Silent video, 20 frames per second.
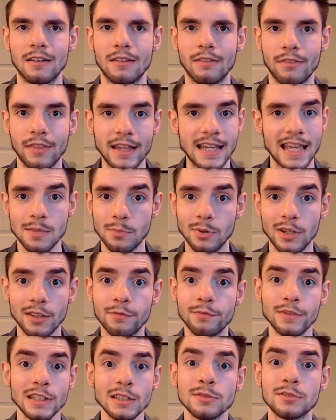That gameplay
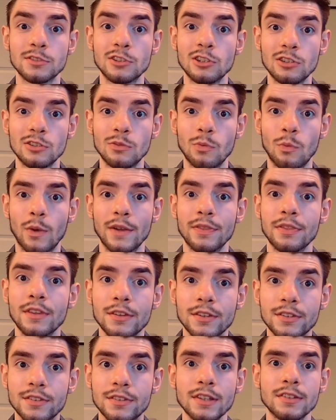feels good when the
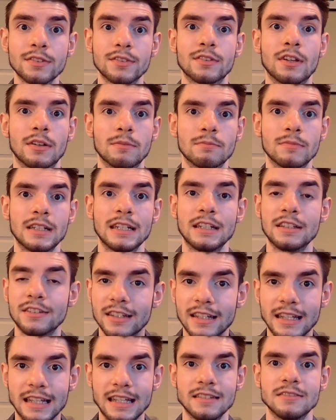system is
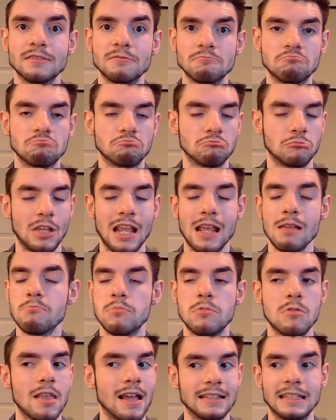in.
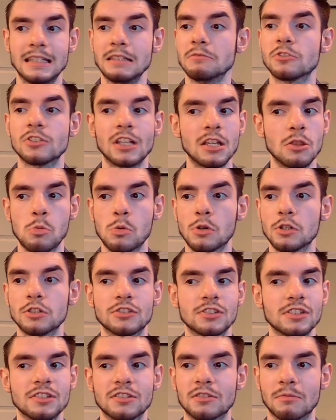I didn't say the word
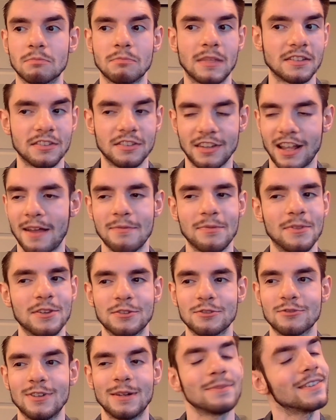system. That's not in the
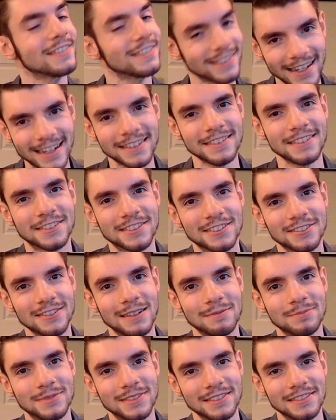script. It's not in the
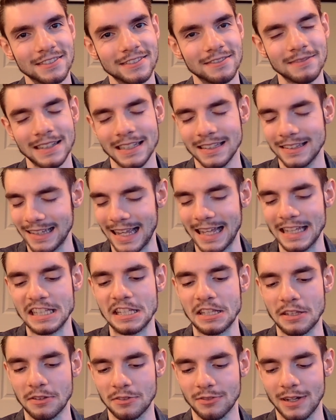script. It's not in
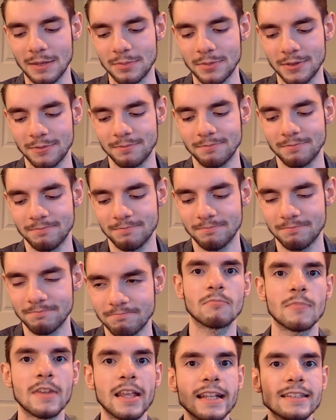the script.
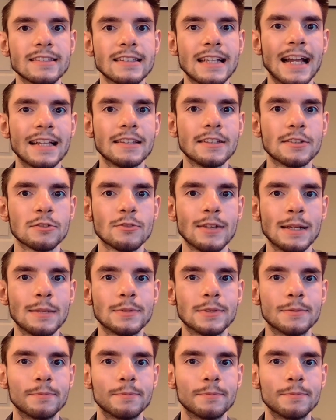It's not in the script.